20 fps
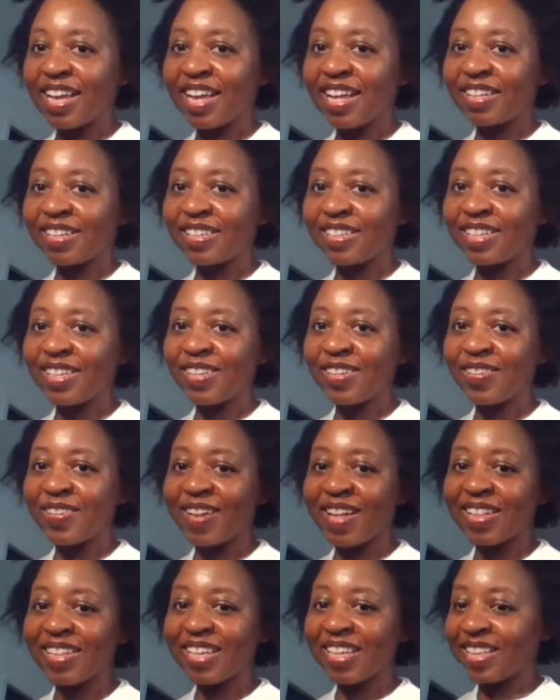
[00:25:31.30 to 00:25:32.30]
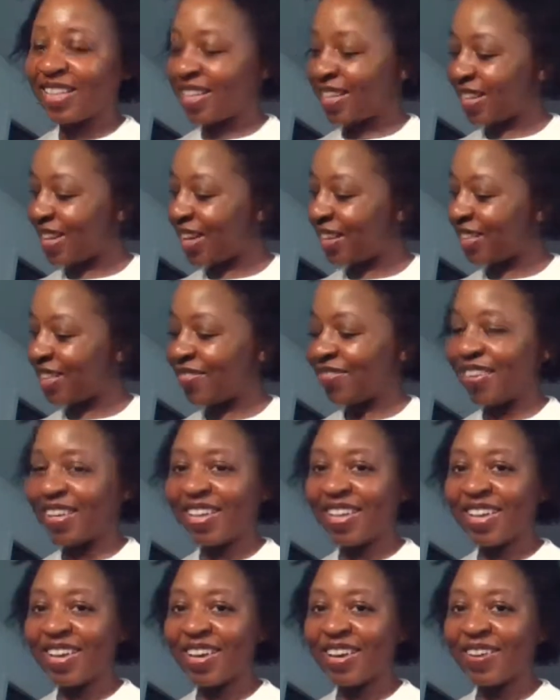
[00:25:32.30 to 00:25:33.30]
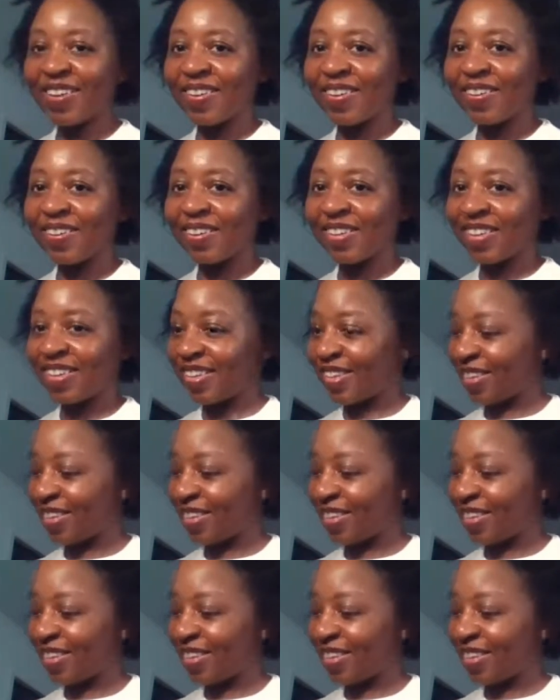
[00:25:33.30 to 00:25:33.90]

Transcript: I'll see you all in the next video.